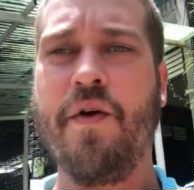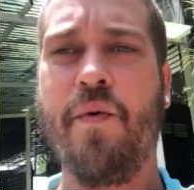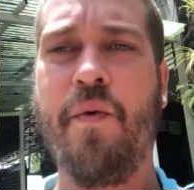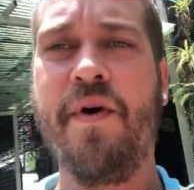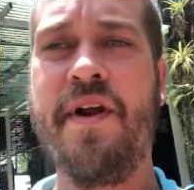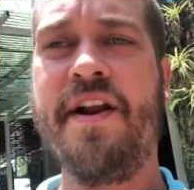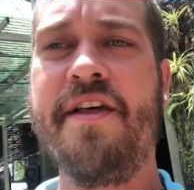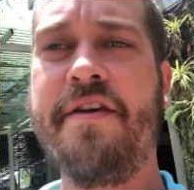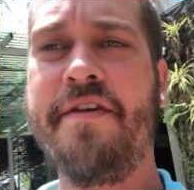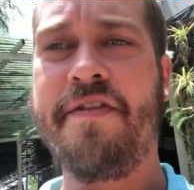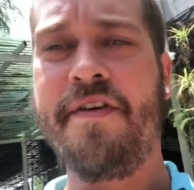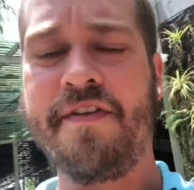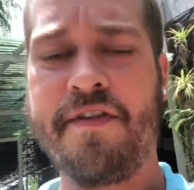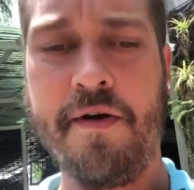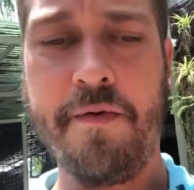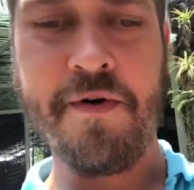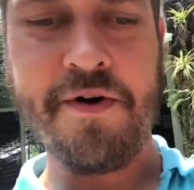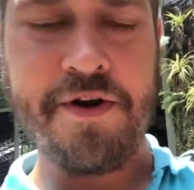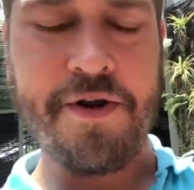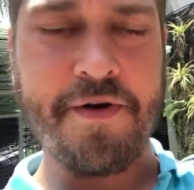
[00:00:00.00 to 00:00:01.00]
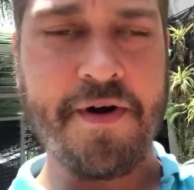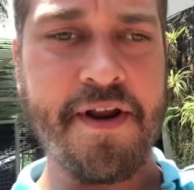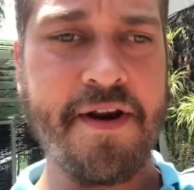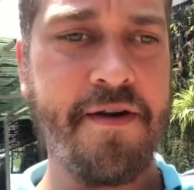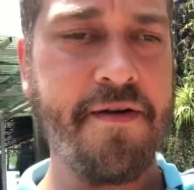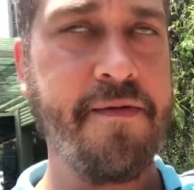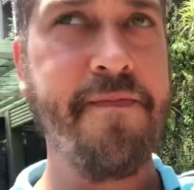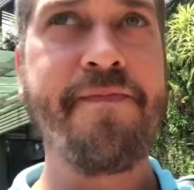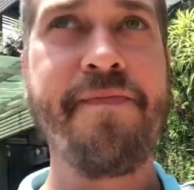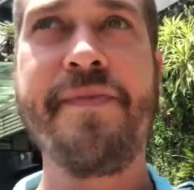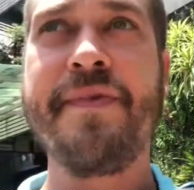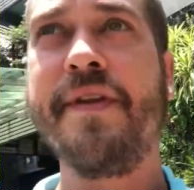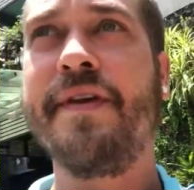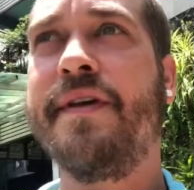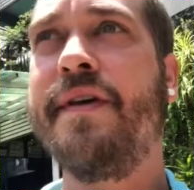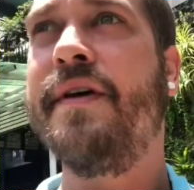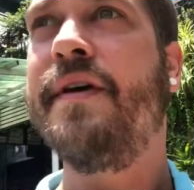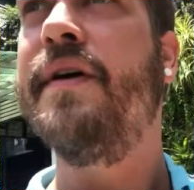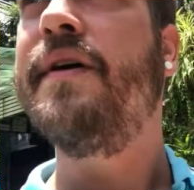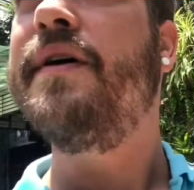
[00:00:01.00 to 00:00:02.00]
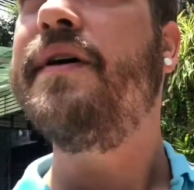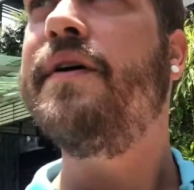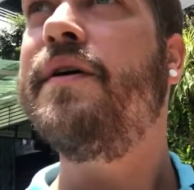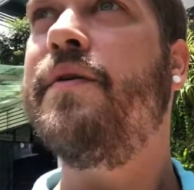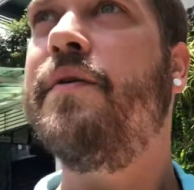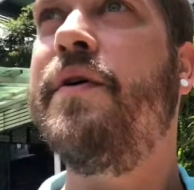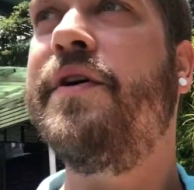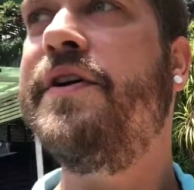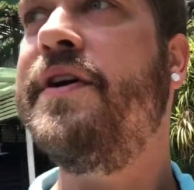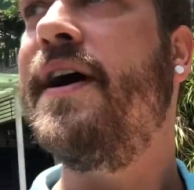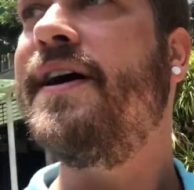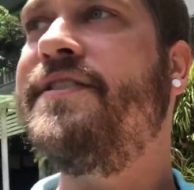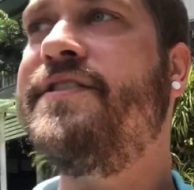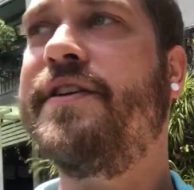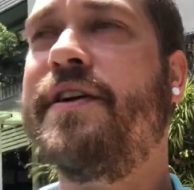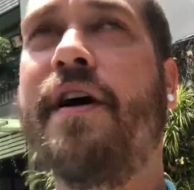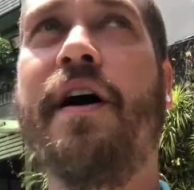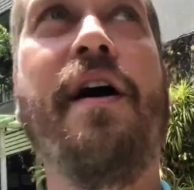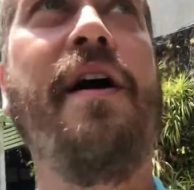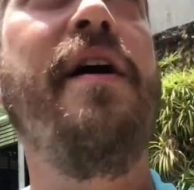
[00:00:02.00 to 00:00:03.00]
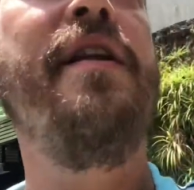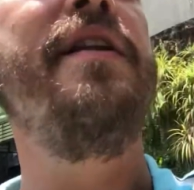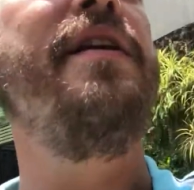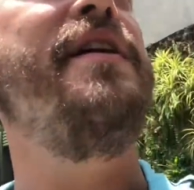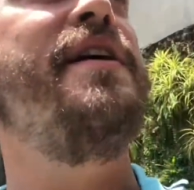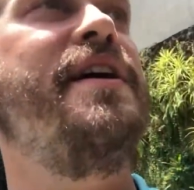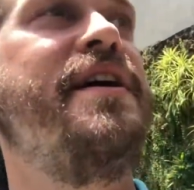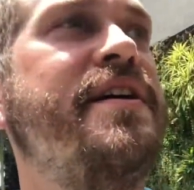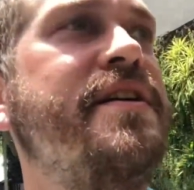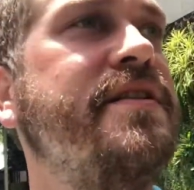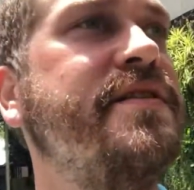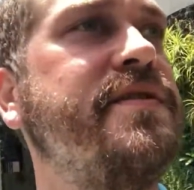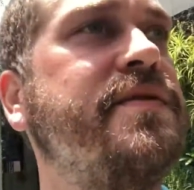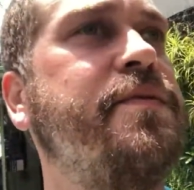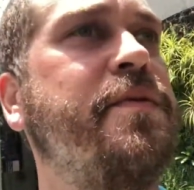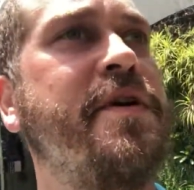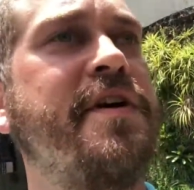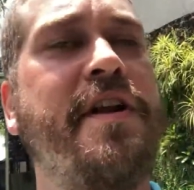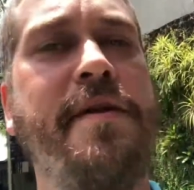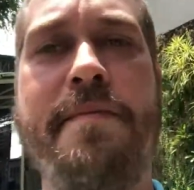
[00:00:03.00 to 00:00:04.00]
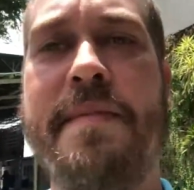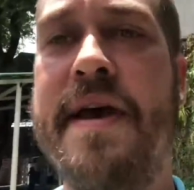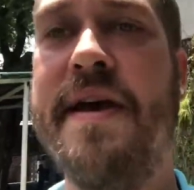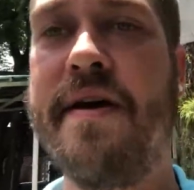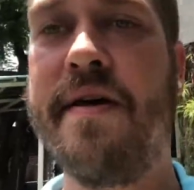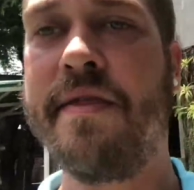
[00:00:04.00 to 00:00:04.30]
One other thing that we're doing while you guys are gone is we're gonna make